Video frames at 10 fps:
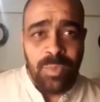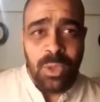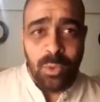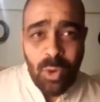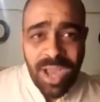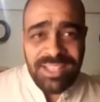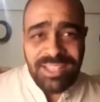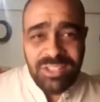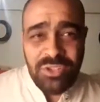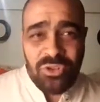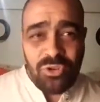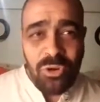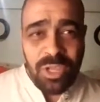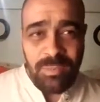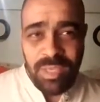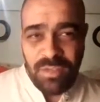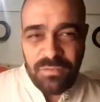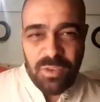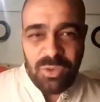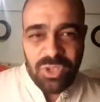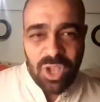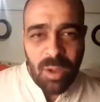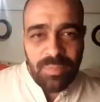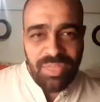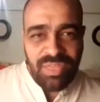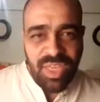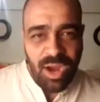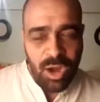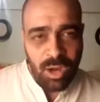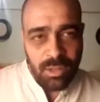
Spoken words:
Why is it destroying me? If you stop there,